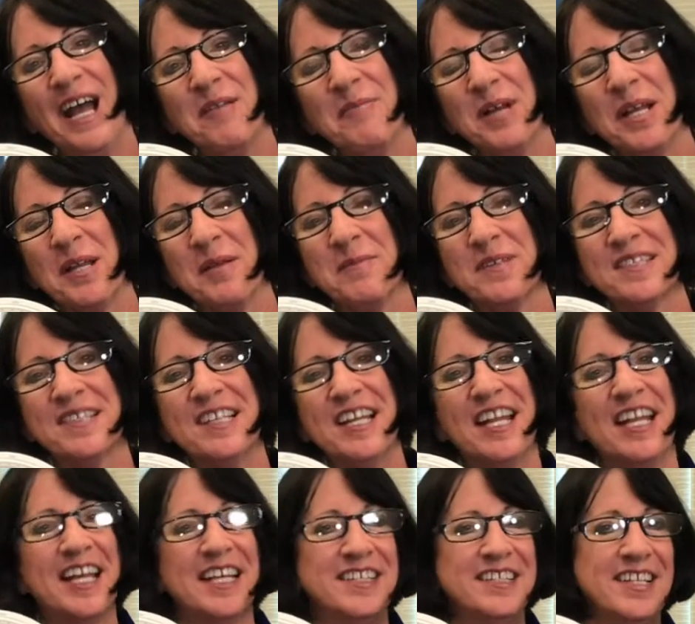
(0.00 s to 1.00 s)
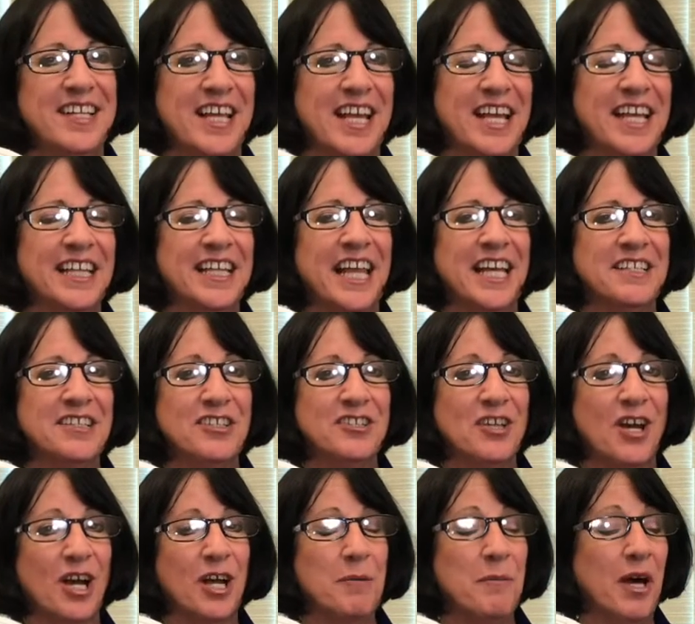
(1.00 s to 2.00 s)
Hi, my name is Nanette. Today I'd like to
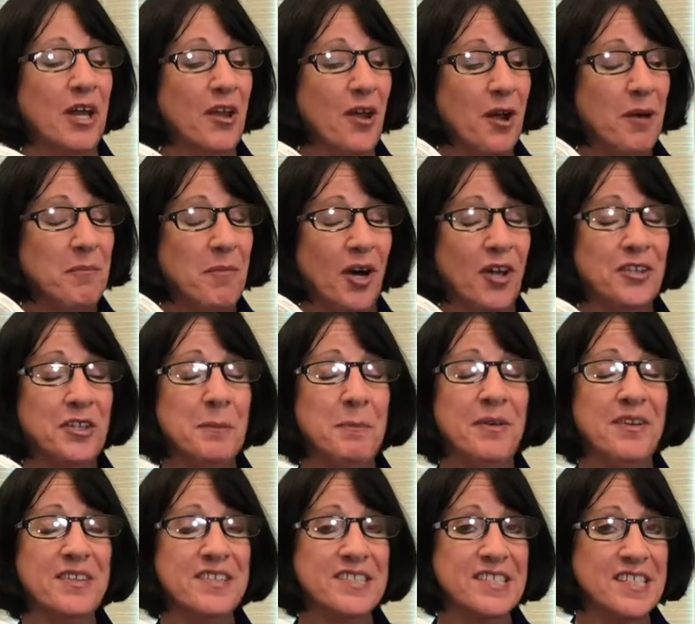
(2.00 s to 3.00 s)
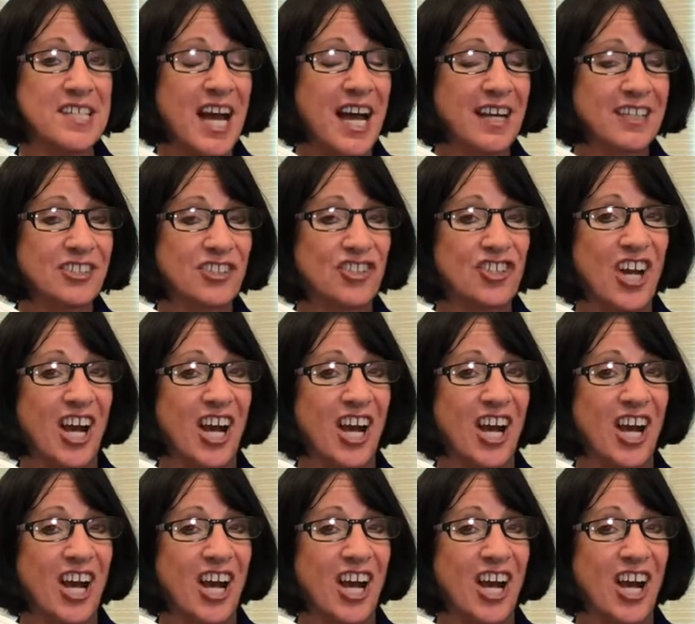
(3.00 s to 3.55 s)
talk about our multiple stock